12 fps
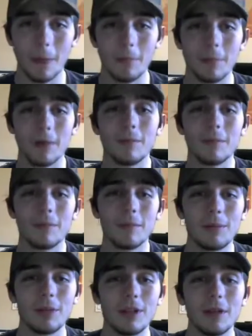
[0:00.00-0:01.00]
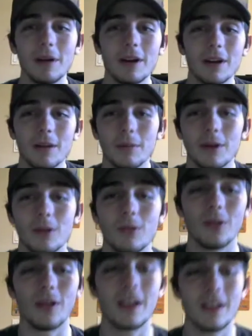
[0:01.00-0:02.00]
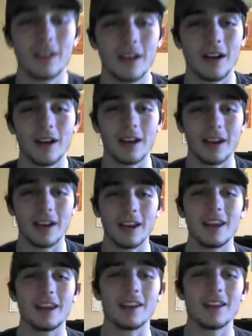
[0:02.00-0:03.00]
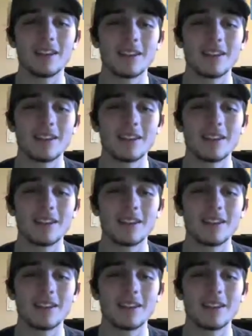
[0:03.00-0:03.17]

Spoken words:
But maybe the American bird won't like a Canadian,